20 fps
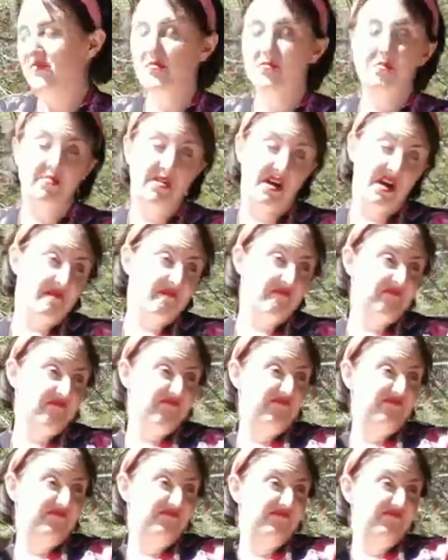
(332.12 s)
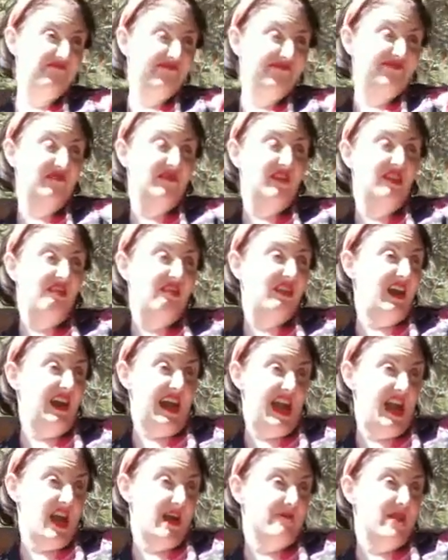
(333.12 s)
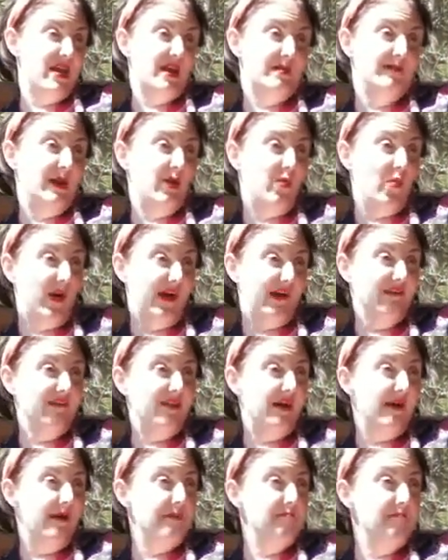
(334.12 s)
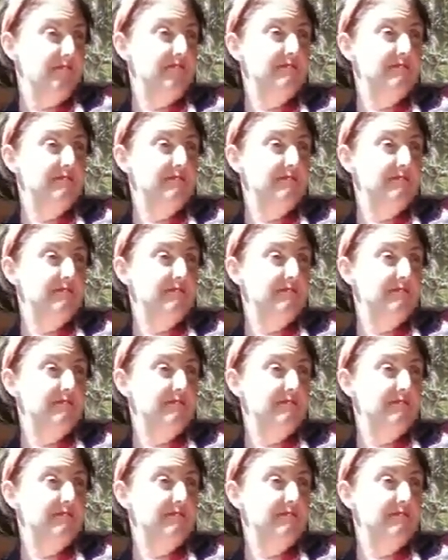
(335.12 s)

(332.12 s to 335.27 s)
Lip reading: But they can't make me wear them.